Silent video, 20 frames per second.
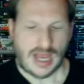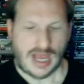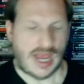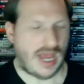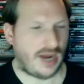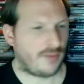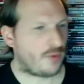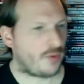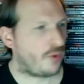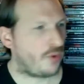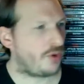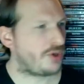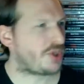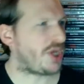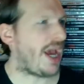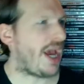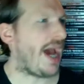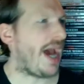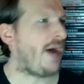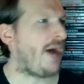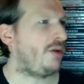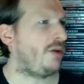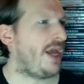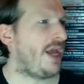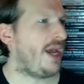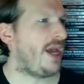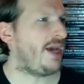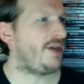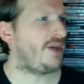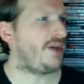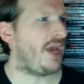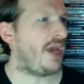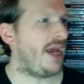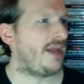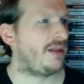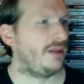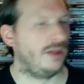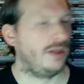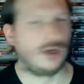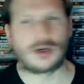And of course, Outland
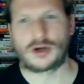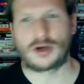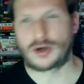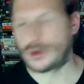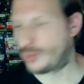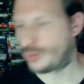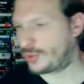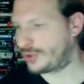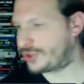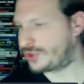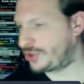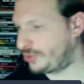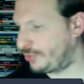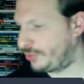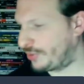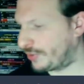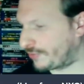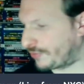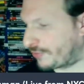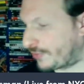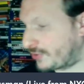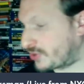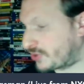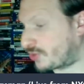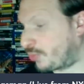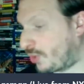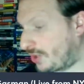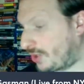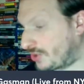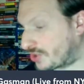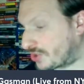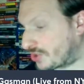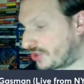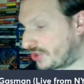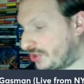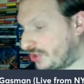and Looker were two of the first ones to